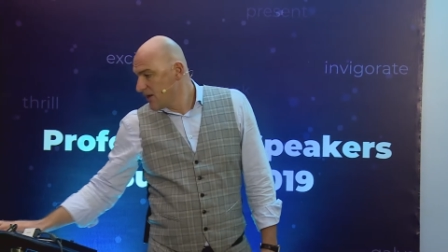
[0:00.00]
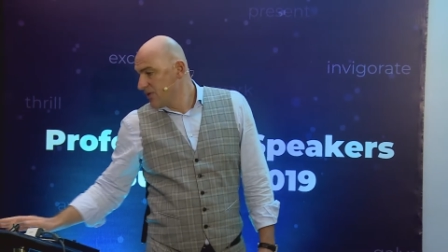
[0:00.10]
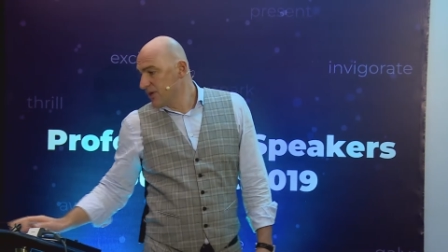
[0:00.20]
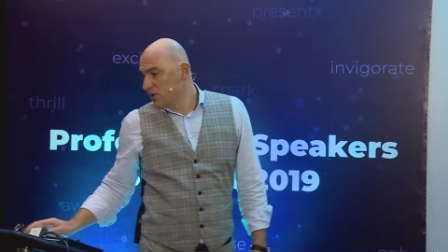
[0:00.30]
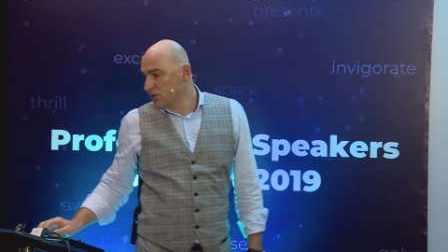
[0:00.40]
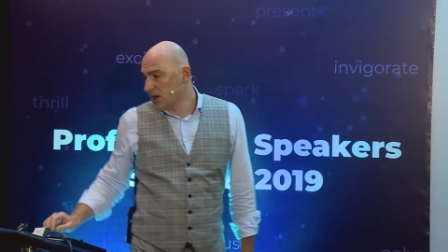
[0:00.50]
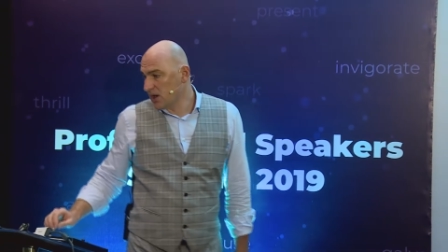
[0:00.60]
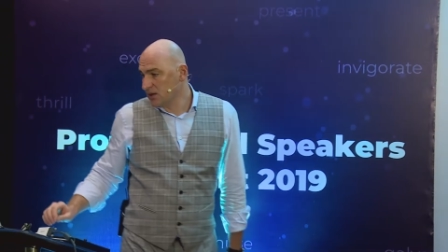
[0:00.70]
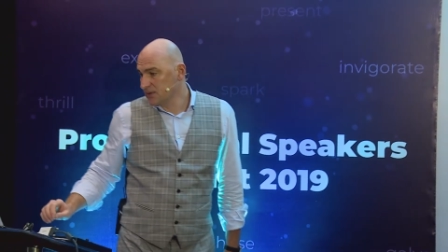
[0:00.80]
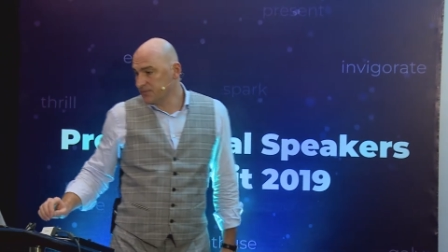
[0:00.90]
The third
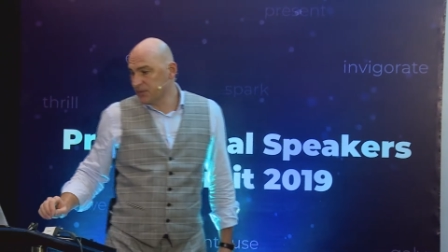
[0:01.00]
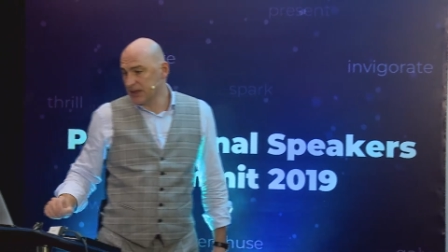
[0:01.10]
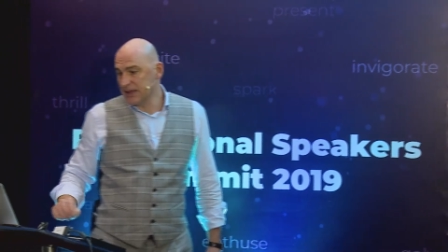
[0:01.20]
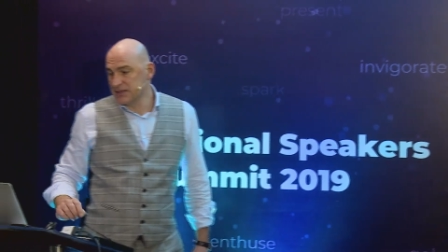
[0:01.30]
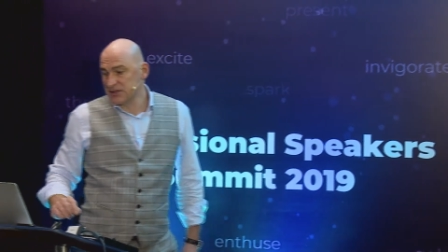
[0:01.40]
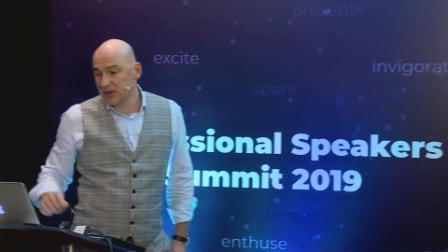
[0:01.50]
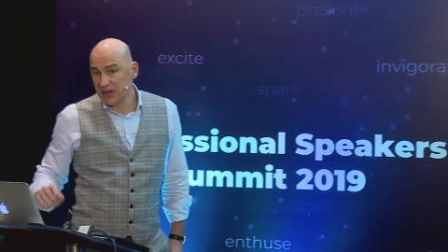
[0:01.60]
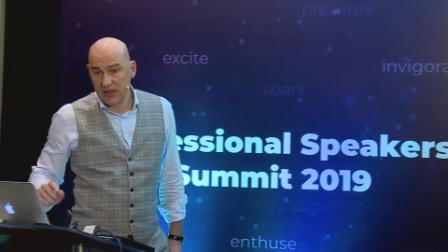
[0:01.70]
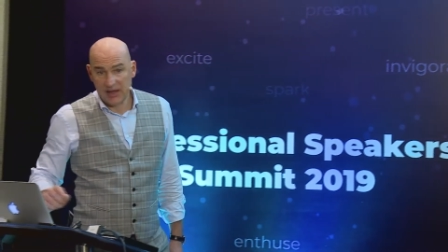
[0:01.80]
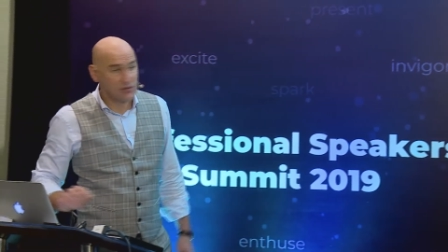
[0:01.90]
hack is
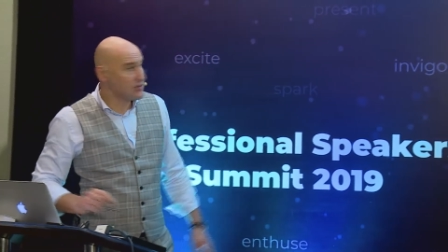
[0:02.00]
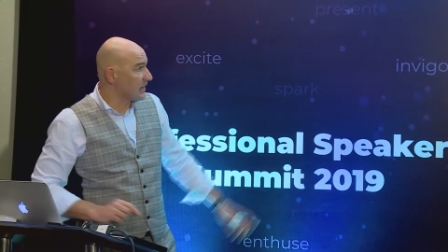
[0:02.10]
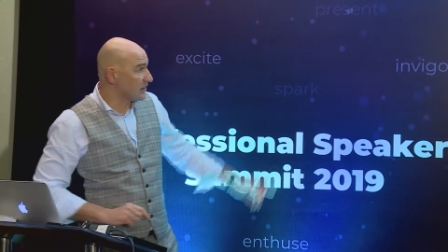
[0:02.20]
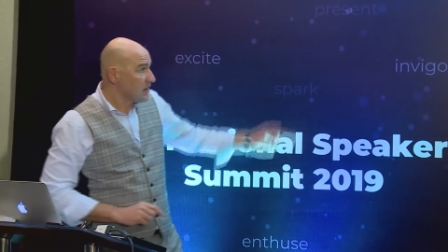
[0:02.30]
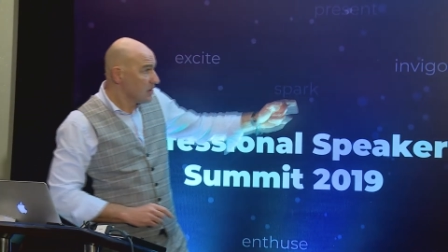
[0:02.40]
interact.